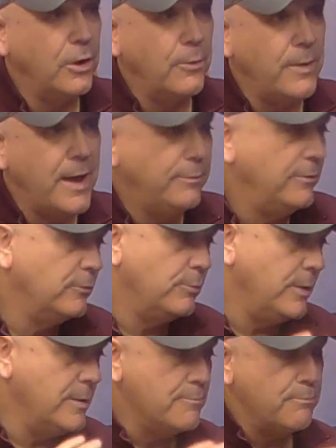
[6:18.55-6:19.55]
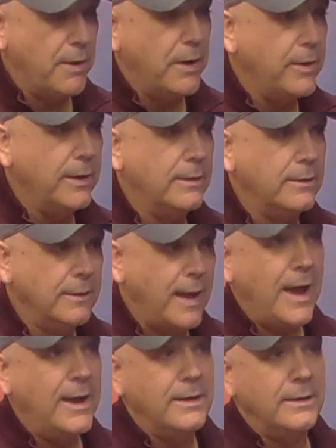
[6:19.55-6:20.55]
in our baptism, being buried and
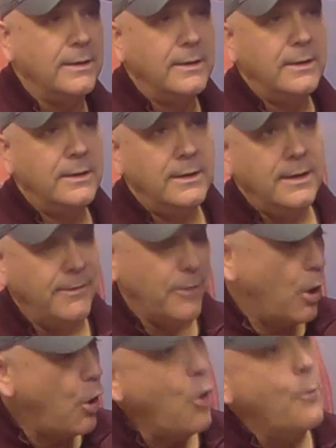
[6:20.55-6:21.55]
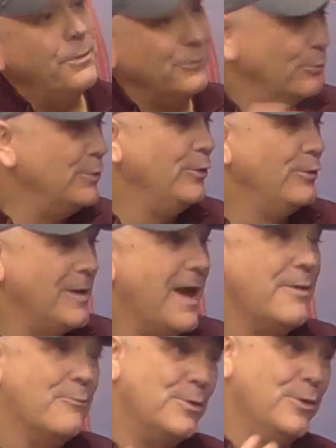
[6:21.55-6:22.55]
dying, and and the hope is when you're
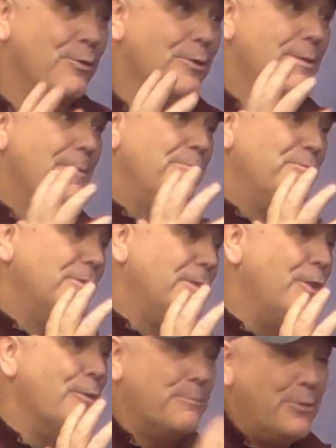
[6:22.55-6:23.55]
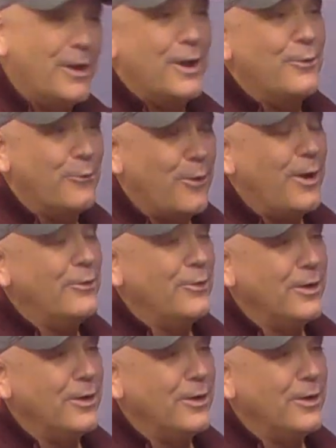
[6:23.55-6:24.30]
not when you're you're put under the water.